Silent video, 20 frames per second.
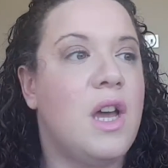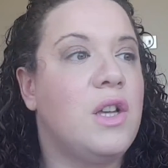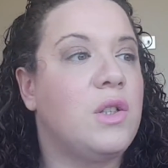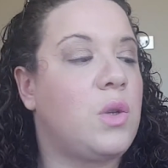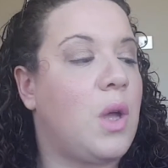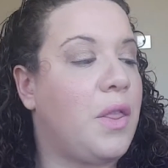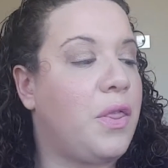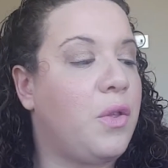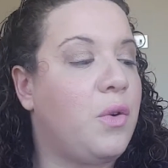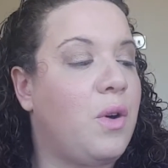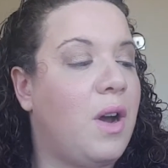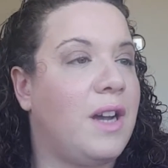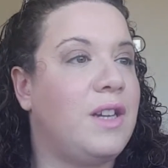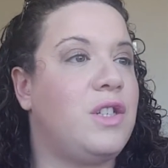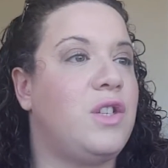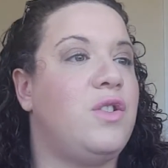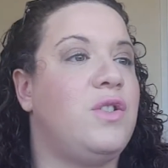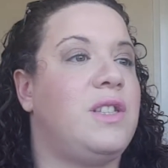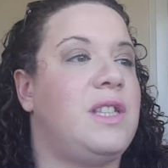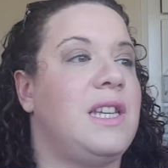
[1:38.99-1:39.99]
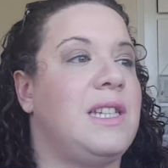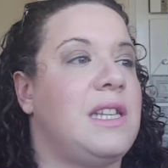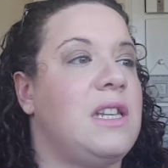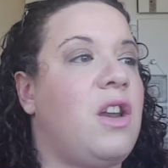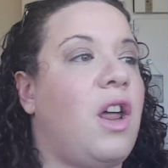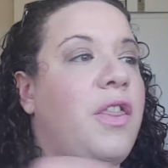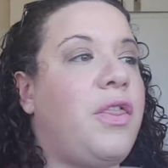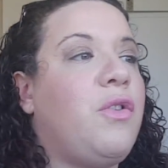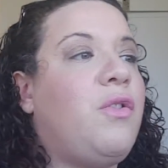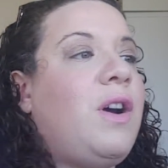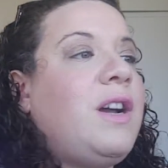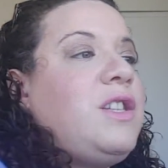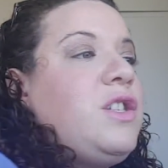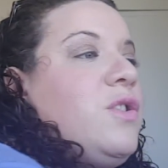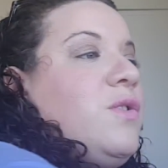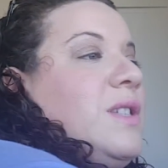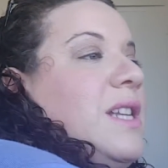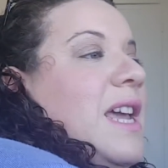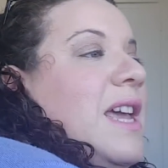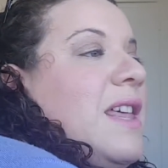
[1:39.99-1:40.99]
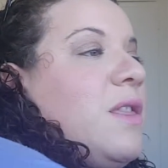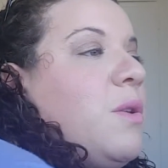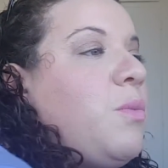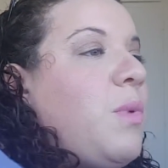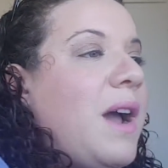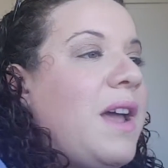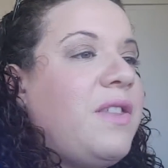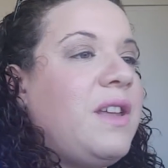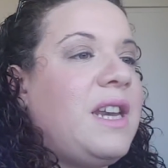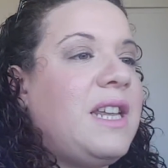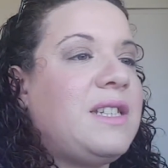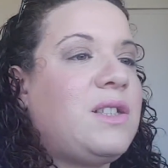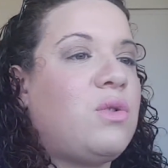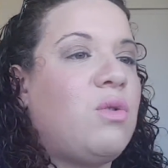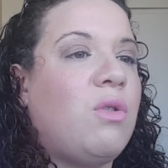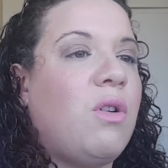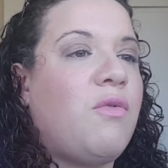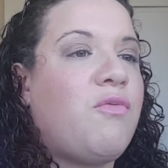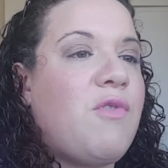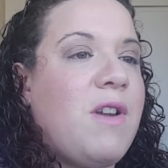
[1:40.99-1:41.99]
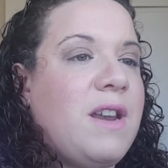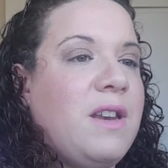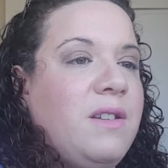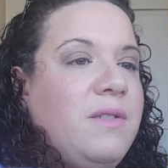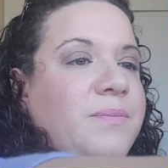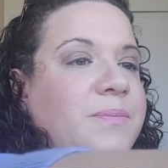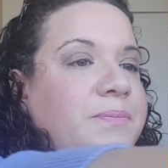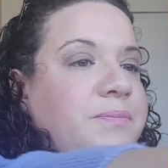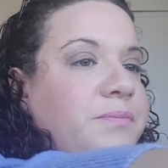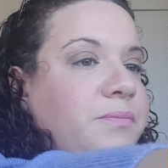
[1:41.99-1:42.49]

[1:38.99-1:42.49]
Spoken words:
So I thought I'd use this, and I thought I'd use it in the way that it's sort of written.